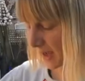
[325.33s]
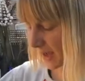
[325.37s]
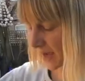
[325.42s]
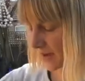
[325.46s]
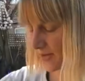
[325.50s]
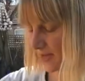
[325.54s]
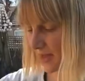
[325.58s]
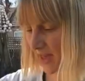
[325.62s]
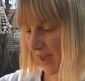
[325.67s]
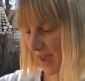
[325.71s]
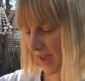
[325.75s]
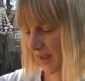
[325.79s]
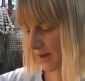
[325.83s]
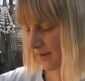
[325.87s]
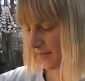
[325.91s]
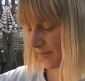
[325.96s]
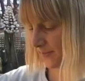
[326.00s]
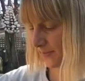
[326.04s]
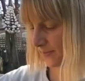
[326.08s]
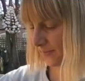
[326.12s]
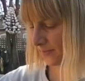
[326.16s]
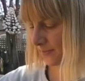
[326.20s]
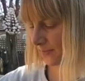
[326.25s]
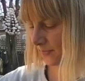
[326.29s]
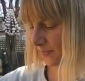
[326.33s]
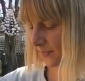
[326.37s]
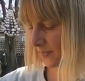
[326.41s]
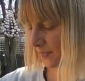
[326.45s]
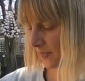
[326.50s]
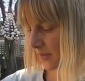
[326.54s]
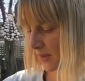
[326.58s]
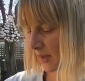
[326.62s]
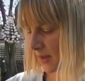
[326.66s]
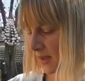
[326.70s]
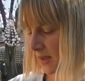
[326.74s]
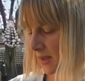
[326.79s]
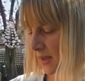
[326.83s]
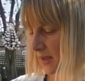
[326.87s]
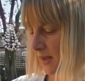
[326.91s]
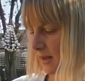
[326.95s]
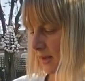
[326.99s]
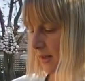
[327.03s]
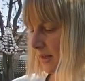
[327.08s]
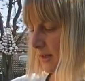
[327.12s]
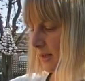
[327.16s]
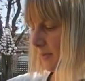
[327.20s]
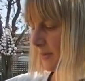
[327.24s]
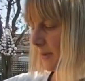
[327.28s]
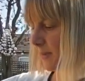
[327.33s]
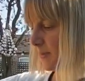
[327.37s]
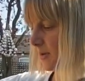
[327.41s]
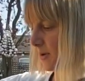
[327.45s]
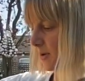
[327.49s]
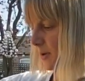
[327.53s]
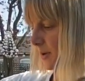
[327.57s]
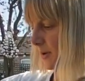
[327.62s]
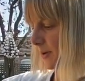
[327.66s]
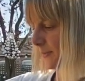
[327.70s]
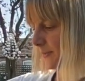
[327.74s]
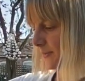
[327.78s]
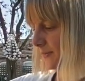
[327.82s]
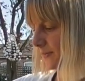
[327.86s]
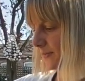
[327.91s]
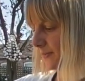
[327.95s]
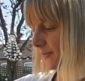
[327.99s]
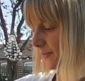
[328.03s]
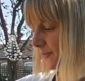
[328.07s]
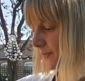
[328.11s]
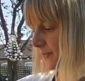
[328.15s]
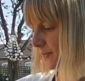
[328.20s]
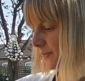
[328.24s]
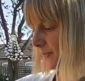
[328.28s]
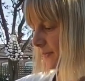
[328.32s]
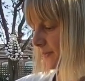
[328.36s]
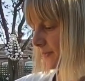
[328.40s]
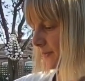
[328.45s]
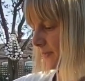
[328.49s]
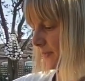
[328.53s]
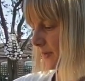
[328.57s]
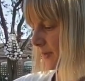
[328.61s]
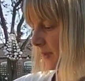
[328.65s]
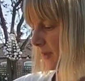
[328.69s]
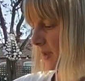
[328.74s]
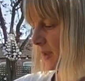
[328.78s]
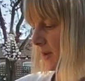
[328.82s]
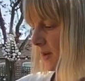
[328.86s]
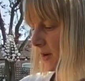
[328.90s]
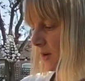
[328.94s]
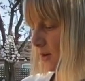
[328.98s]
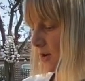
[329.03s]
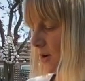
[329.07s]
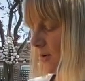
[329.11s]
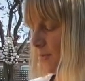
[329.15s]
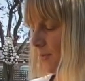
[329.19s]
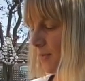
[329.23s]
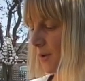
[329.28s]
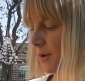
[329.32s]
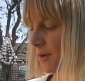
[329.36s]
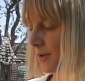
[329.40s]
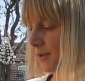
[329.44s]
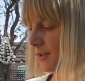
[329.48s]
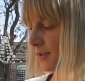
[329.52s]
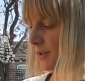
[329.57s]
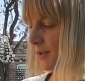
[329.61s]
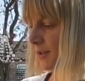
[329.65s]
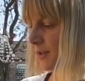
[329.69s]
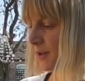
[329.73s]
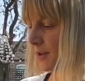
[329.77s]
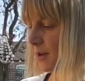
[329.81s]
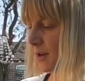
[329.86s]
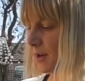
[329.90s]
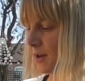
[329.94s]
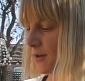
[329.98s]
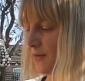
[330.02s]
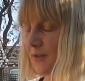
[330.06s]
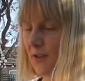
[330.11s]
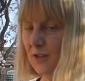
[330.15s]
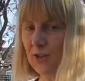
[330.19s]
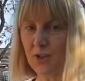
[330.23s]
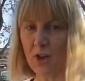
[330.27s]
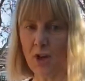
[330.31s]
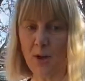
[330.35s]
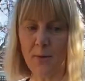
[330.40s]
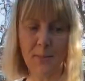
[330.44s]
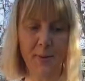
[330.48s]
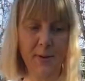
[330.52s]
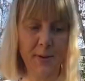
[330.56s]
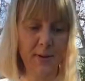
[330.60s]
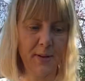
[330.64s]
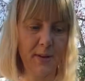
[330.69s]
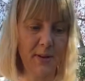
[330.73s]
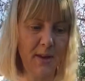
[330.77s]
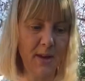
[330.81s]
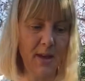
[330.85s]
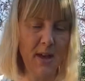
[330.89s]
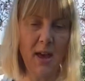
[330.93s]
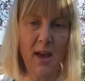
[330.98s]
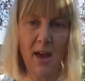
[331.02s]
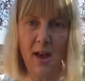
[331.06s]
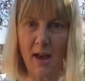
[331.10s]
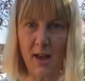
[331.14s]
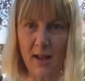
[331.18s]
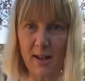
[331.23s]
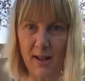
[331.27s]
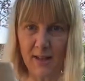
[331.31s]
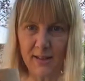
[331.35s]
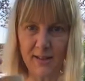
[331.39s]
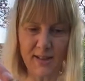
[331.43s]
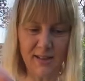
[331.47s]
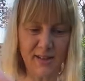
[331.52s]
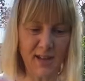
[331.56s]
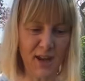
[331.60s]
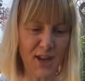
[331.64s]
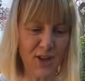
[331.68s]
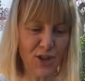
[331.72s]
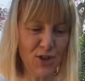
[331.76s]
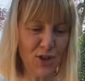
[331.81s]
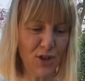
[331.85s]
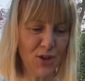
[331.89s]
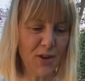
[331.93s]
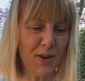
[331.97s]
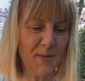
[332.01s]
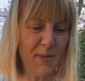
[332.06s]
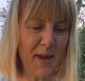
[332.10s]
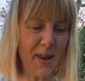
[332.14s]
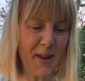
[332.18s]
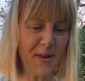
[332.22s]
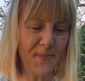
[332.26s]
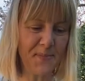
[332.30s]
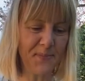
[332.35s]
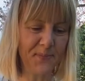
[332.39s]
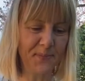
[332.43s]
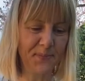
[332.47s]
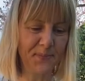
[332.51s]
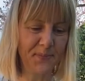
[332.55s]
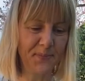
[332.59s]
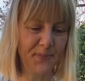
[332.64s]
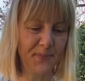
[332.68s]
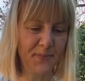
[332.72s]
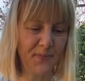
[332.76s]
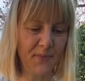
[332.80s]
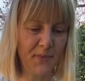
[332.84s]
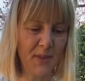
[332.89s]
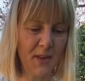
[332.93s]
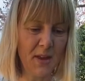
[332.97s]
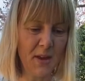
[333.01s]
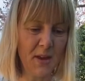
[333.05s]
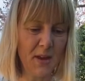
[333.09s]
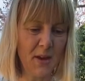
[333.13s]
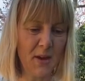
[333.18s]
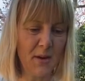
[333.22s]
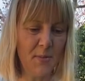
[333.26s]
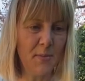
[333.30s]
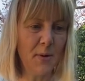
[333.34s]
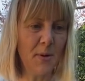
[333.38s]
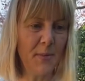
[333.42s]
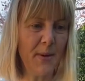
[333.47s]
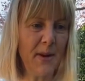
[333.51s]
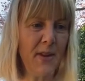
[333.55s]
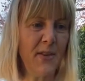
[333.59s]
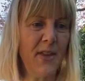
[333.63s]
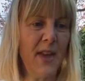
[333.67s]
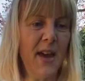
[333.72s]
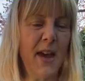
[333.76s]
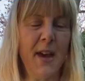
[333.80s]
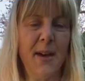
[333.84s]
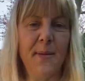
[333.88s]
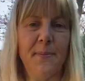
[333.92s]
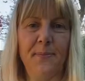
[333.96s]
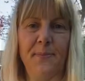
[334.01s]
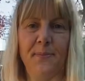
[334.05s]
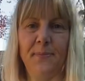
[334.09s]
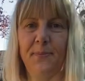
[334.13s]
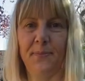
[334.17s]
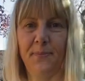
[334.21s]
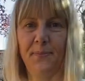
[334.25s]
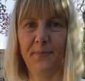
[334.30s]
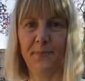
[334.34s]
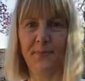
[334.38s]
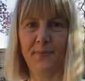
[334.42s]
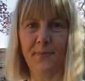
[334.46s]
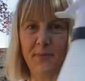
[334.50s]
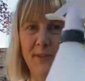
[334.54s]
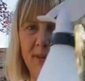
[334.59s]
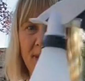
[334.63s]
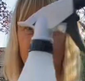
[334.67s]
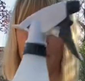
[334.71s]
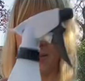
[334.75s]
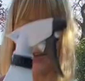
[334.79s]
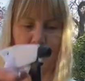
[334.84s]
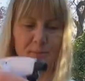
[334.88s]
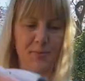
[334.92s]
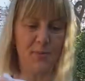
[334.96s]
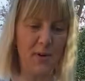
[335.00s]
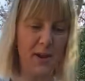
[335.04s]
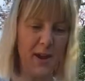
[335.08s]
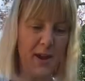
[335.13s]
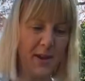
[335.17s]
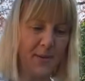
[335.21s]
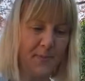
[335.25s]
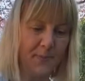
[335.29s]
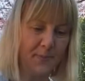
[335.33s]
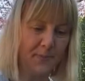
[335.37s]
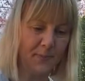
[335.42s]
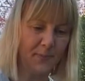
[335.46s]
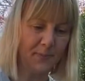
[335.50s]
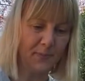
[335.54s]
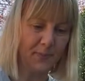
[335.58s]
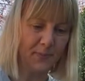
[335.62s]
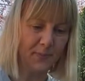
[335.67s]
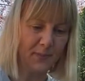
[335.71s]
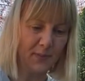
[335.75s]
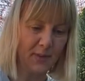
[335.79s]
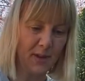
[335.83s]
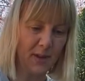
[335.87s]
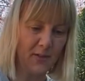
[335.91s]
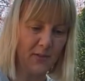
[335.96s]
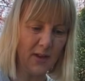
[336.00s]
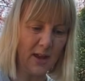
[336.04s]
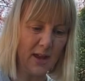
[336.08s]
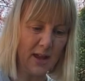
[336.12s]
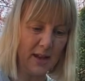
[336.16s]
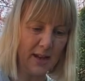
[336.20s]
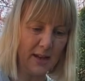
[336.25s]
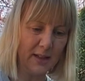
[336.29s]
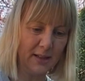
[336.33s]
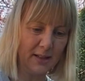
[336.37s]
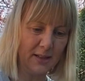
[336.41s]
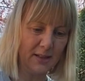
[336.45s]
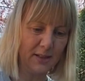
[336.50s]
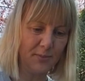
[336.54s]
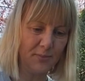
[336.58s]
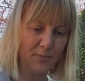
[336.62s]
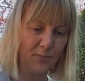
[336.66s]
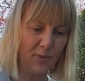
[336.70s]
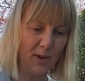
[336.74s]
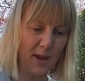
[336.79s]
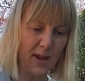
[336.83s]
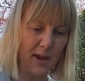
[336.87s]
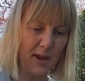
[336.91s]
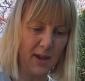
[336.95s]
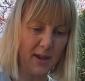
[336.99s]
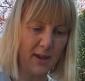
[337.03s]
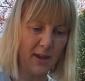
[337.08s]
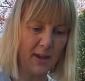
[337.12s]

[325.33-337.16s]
and then a little bit more compost over the top. I like to say, tuck them in, pop it in there, get the spray, give it a little spray.